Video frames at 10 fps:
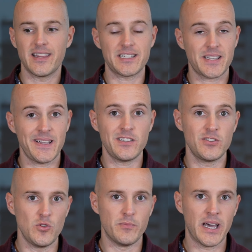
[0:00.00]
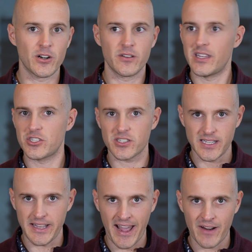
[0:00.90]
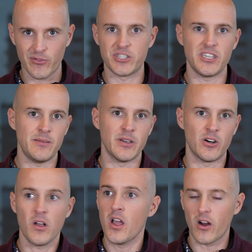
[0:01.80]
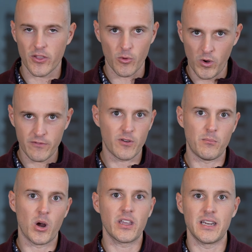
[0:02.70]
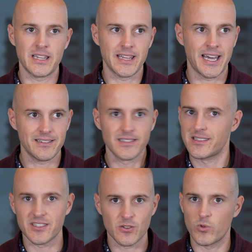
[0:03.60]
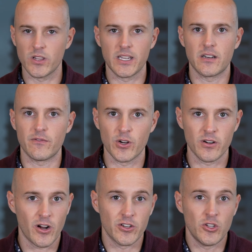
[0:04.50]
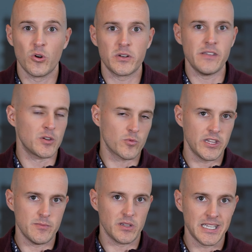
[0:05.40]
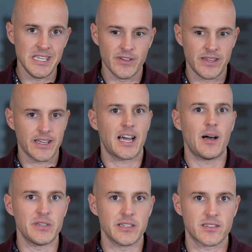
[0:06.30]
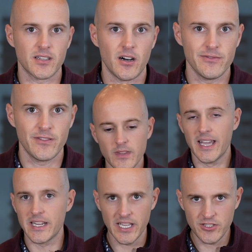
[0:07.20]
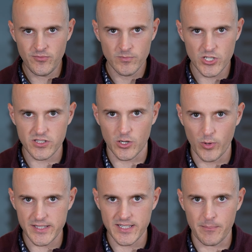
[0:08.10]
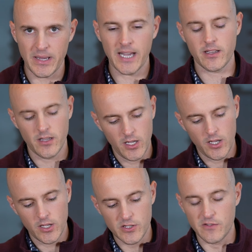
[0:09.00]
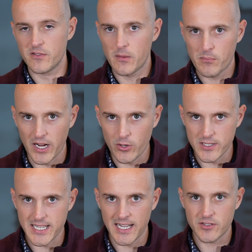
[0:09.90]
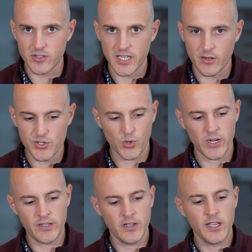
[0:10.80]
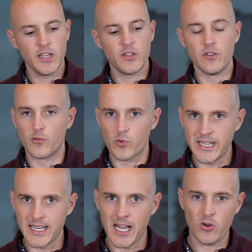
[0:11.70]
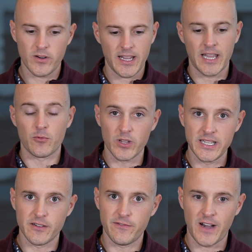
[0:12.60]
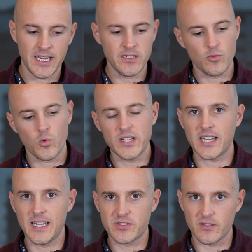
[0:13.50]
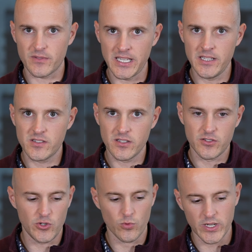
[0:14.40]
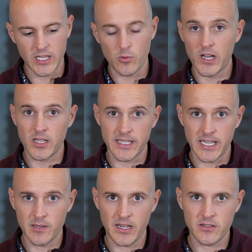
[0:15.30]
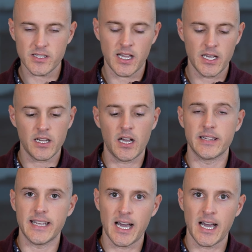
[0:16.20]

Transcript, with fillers: that tend to do better than just the average email or the one from marketing that doesn't really convert or you don't even really believe in the copy itself. And again, just a quick step back. You've prioritized your territory, You've written out and really defined what types of leads do really well on the inbound side, on the